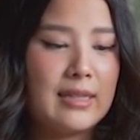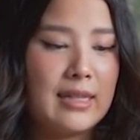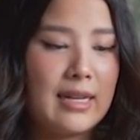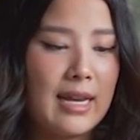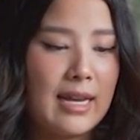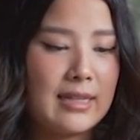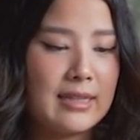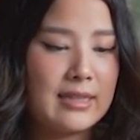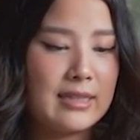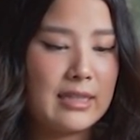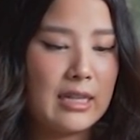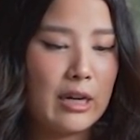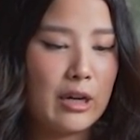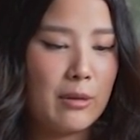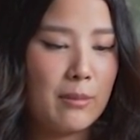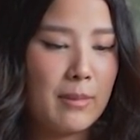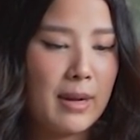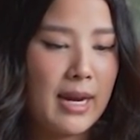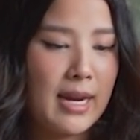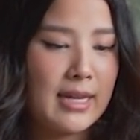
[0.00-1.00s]
It has
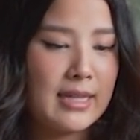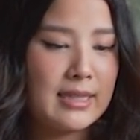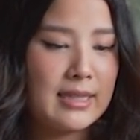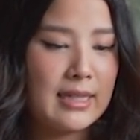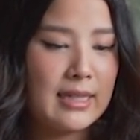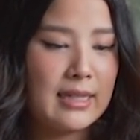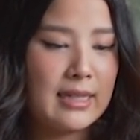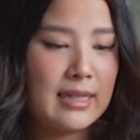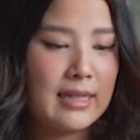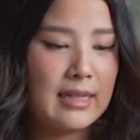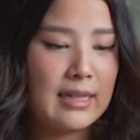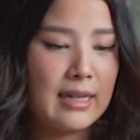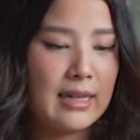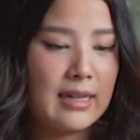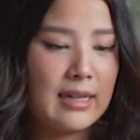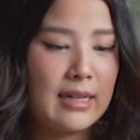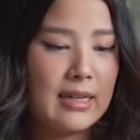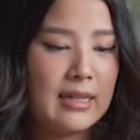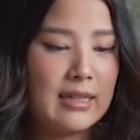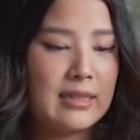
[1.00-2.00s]
ceramides. It
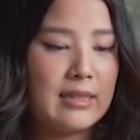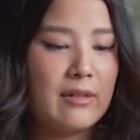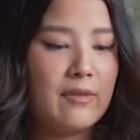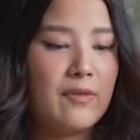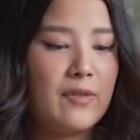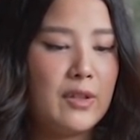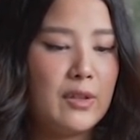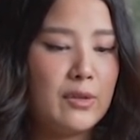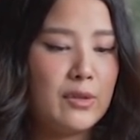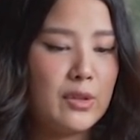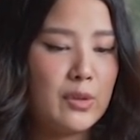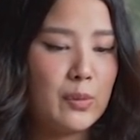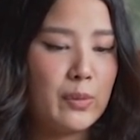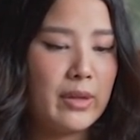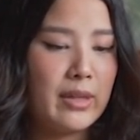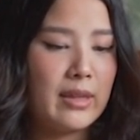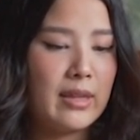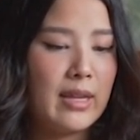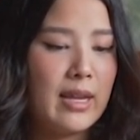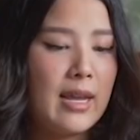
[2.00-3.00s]
is infused
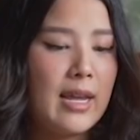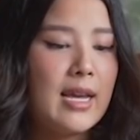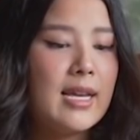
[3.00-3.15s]
with